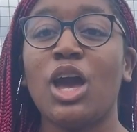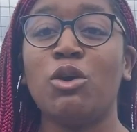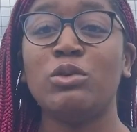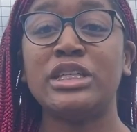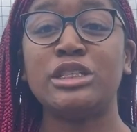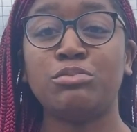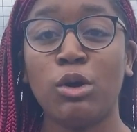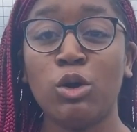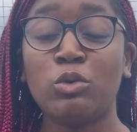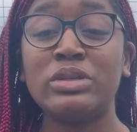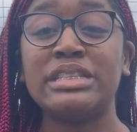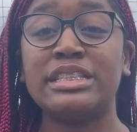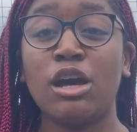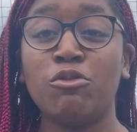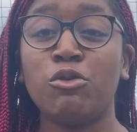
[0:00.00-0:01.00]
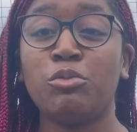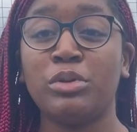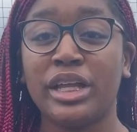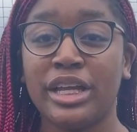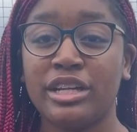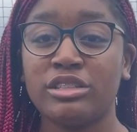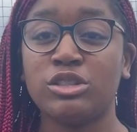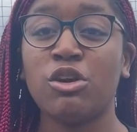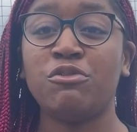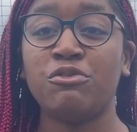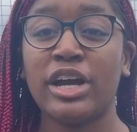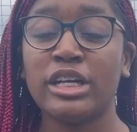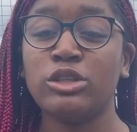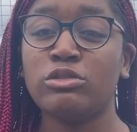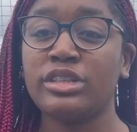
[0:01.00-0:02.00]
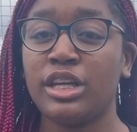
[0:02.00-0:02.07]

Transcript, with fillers: We spoke with several players. You'll find those